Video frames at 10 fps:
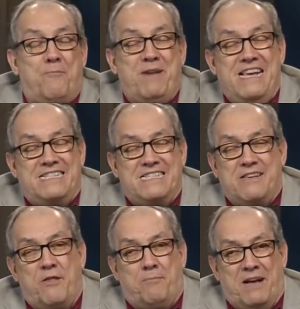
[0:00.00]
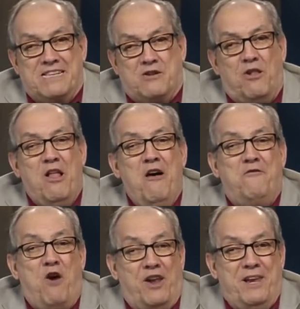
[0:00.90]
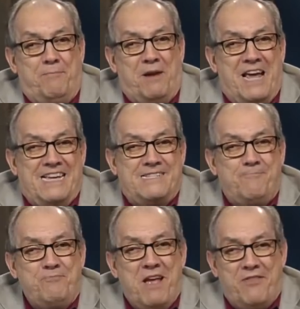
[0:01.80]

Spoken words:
the pieces of the puzzle fall into place.